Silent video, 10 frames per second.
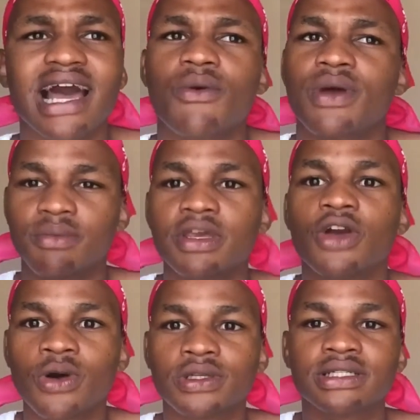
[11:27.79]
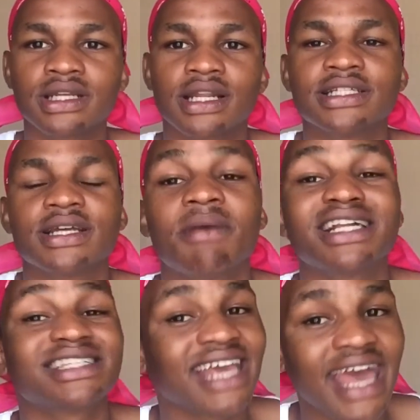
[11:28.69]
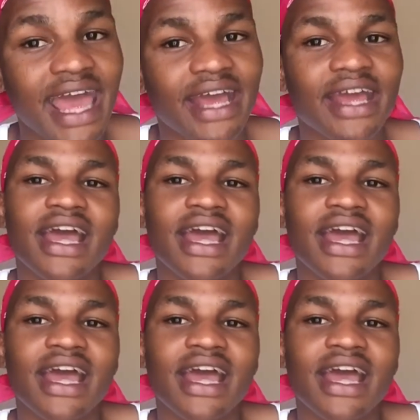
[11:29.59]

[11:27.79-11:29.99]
I wanna be a content creator, but yeah,